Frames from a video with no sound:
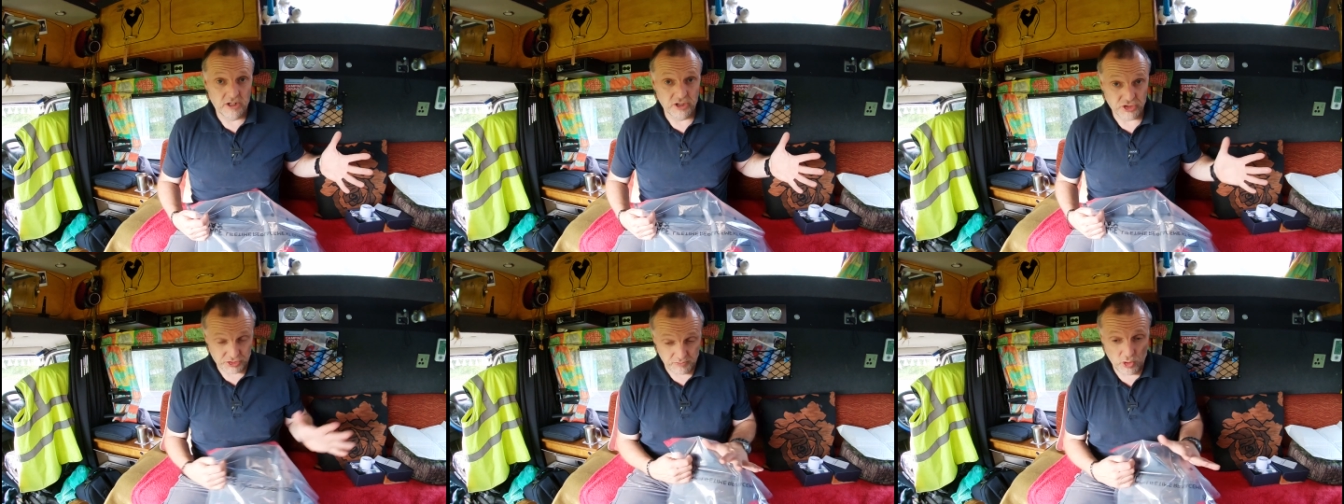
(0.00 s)

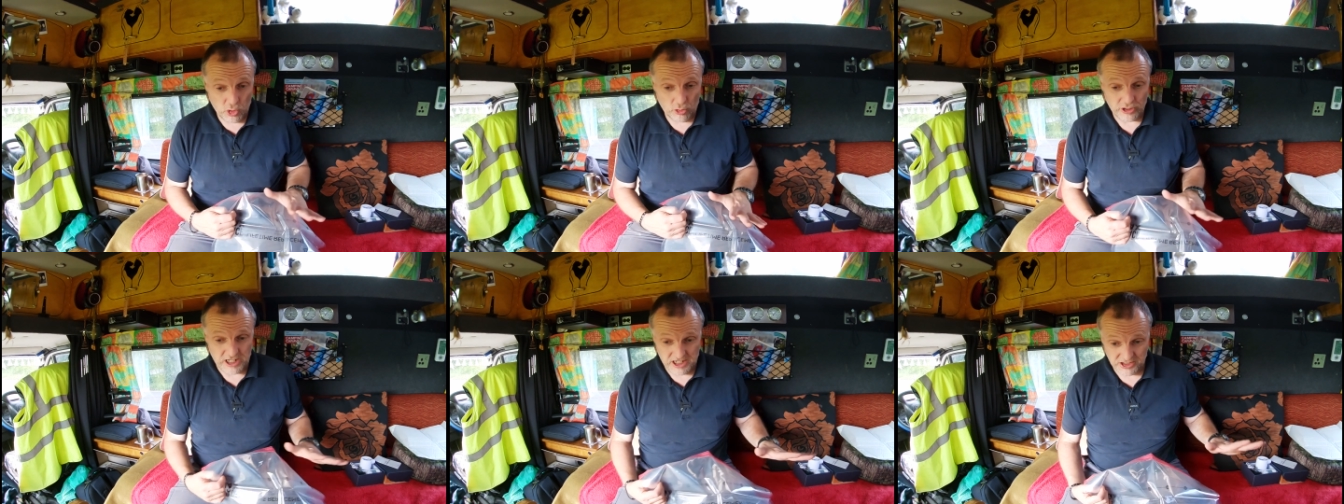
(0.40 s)

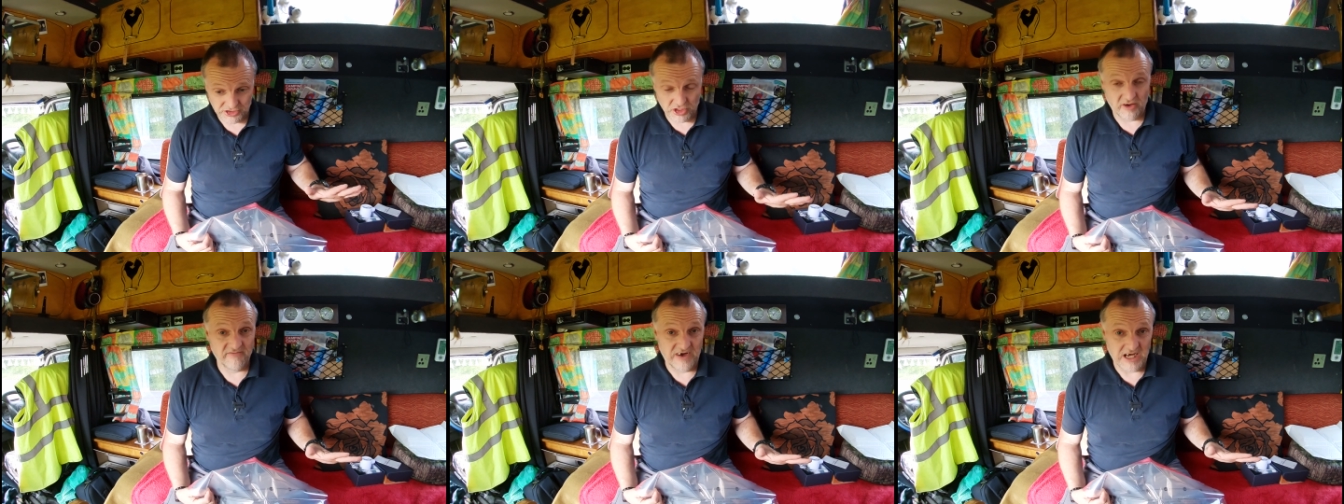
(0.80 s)
smaller
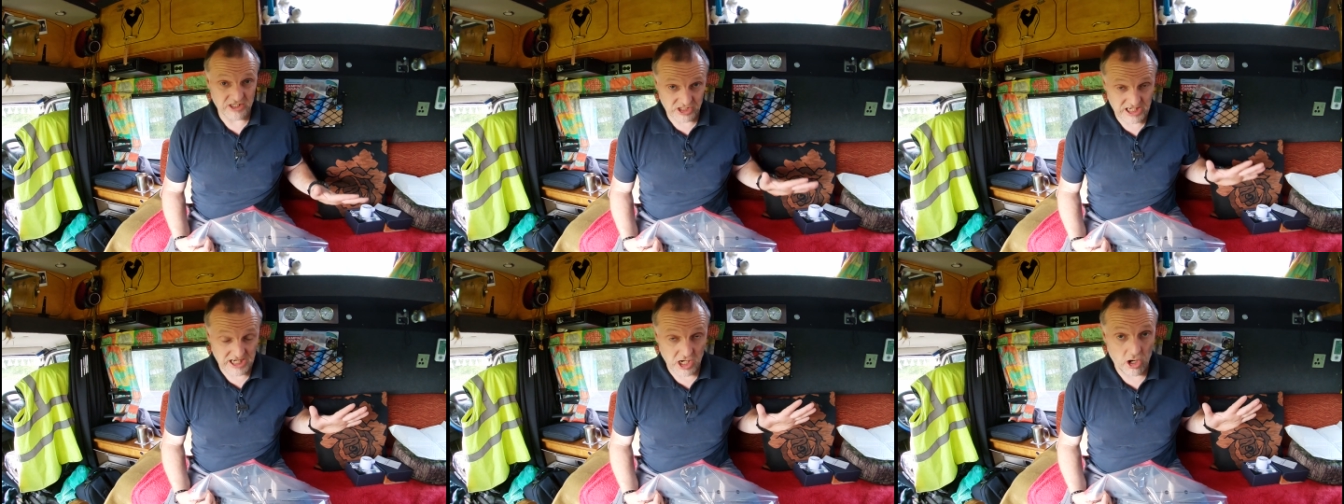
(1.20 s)
so I've
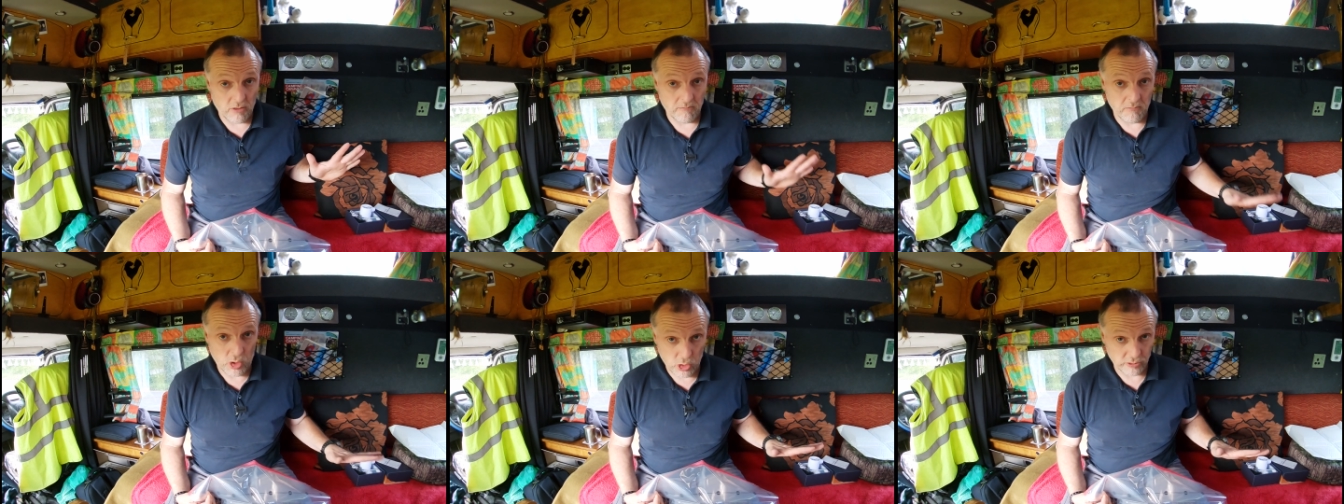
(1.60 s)
actually got
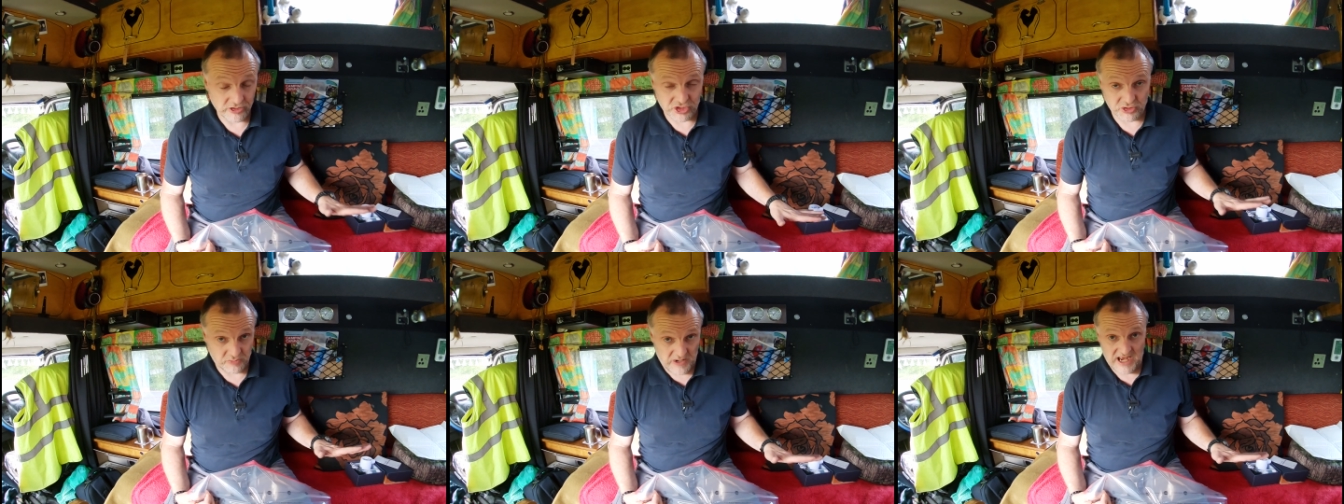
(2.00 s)
more
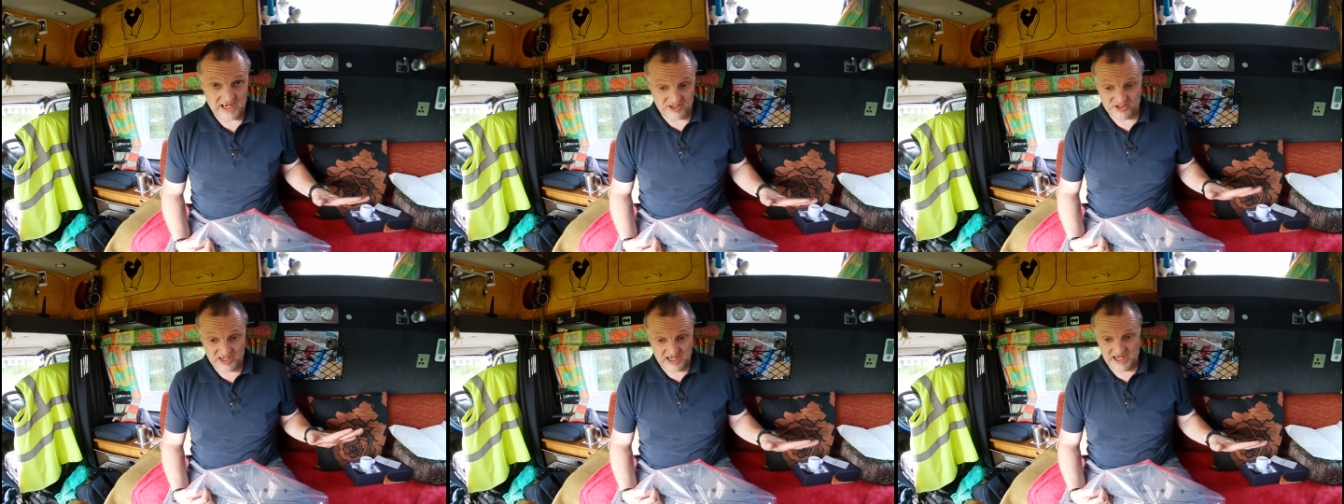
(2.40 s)

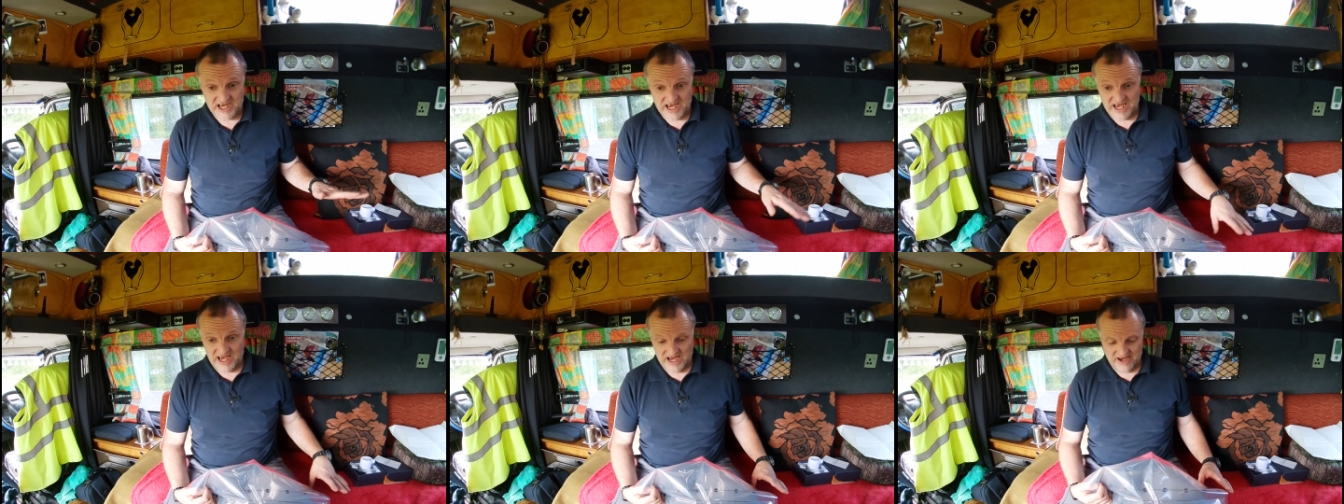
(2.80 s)
space in
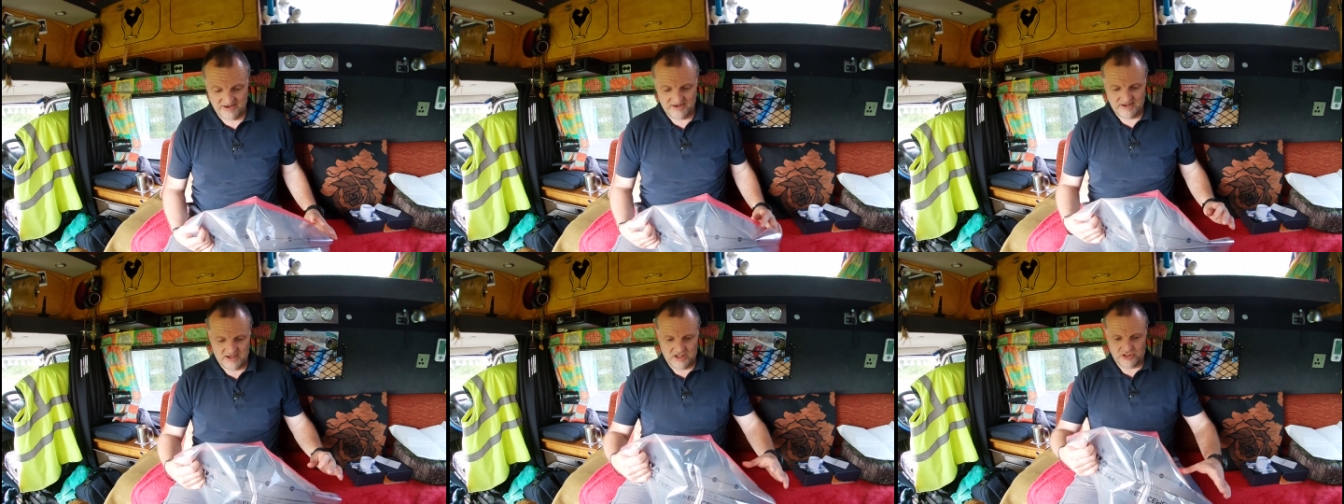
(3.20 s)
here?
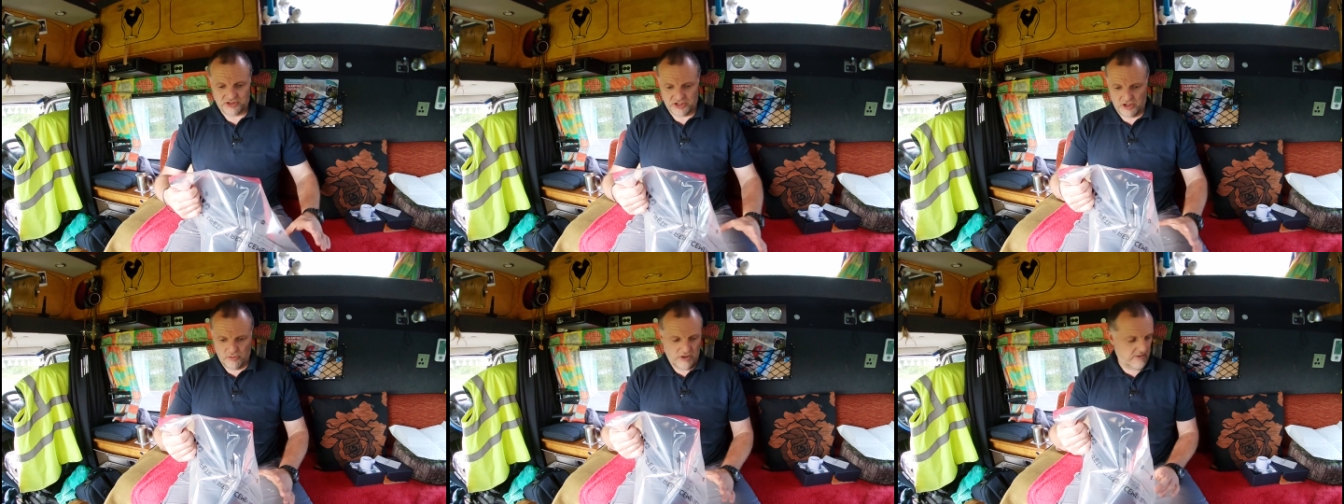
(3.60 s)

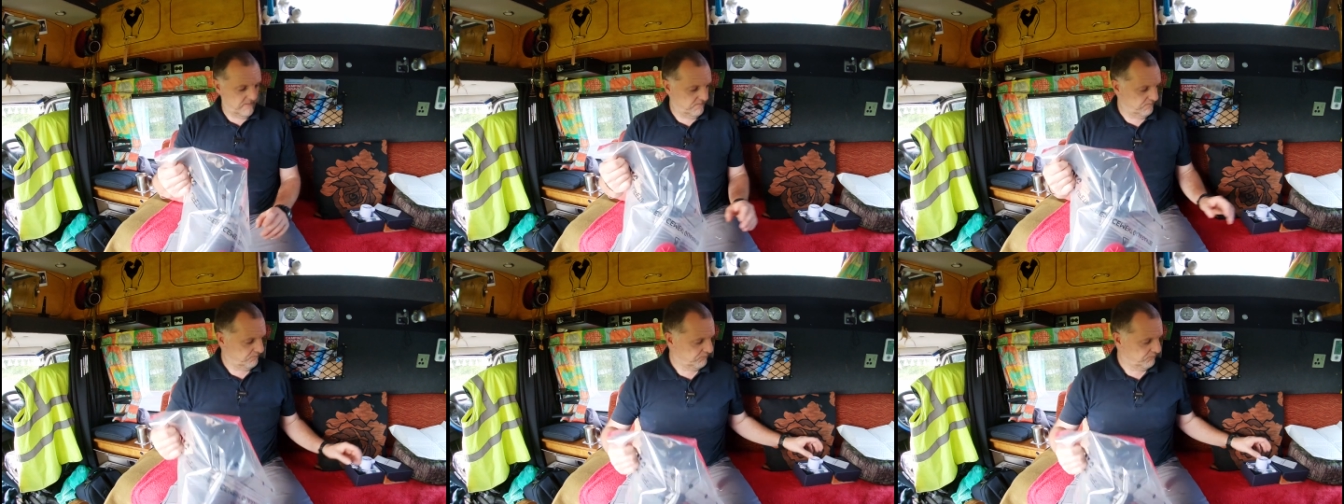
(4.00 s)
So